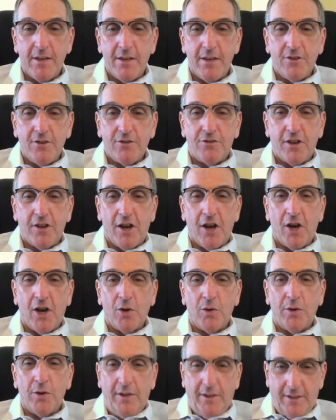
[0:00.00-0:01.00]

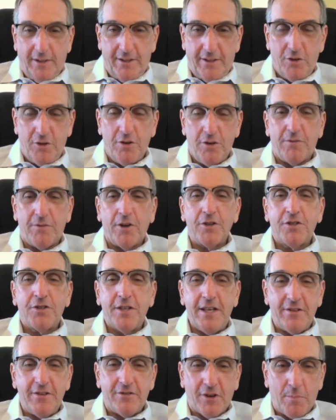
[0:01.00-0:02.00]
So
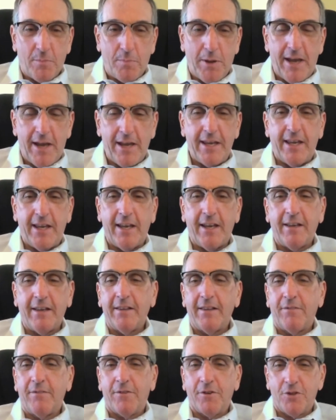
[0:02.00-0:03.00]
universities are
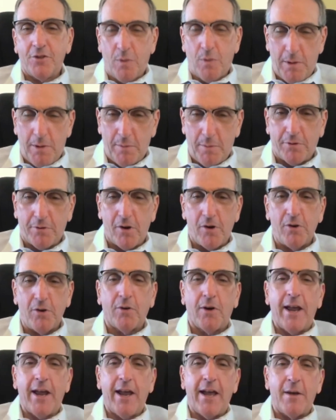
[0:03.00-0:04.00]
paying for swimming
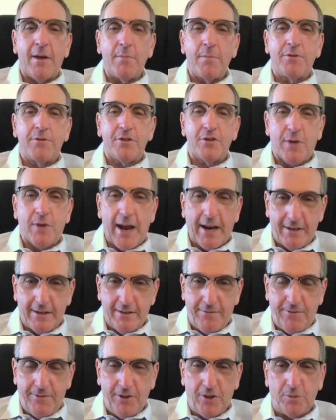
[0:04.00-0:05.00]
programs and track
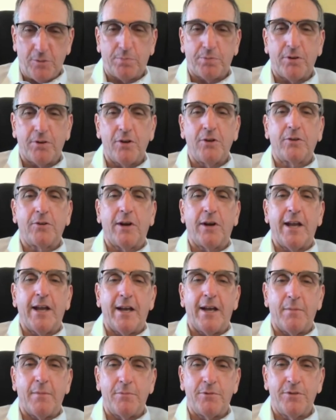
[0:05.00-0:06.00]
and field
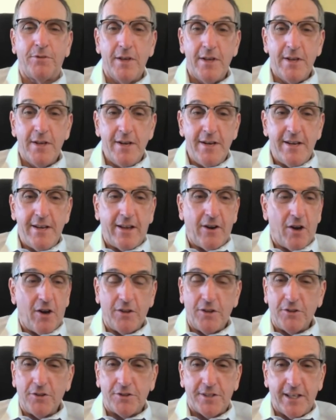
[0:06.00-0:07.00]
programs and all
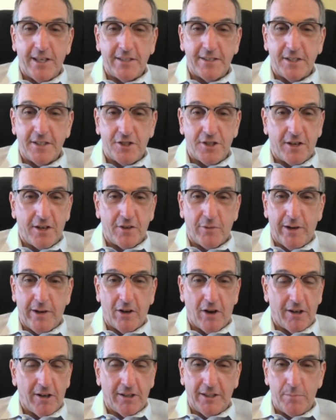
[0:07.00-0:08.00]
those things that generate
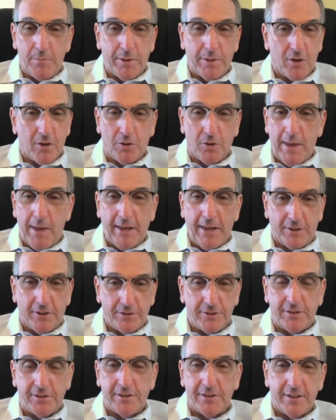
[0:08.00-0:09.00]
our Olympic gold
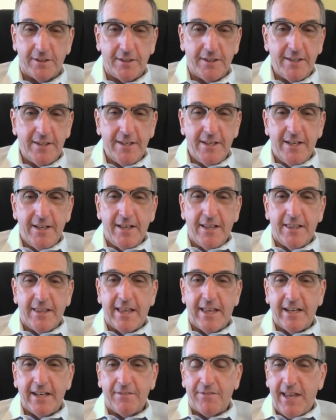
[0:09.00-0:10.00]
medals,
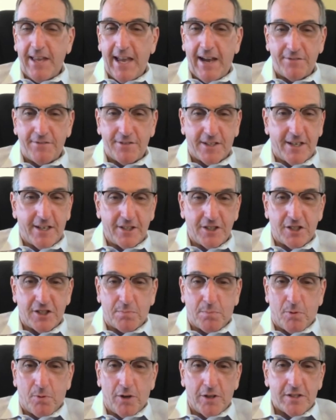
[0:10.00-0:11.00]
that if they have to cut
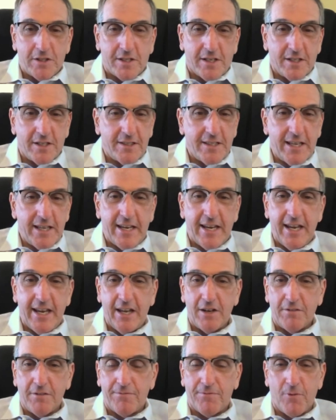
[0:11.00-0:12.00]
sports because they
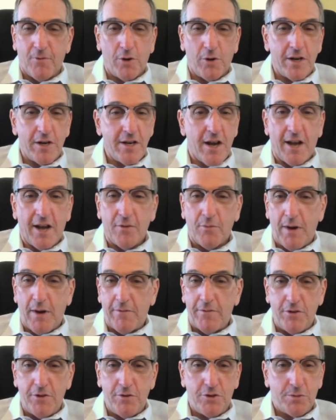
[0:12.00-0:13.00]
can't afford
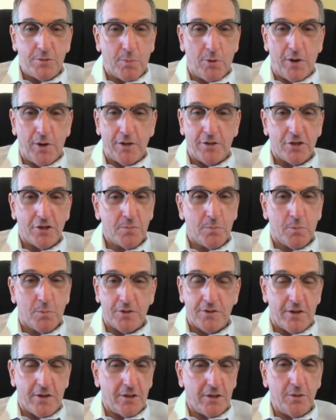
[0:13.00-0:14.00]
non-revenue sports or
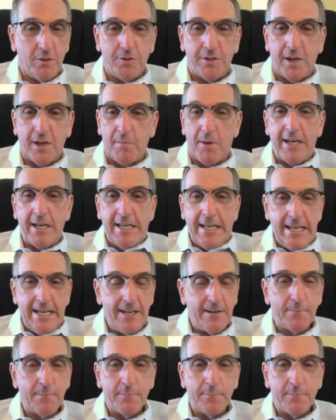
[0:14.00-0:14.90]
sports that are losing money,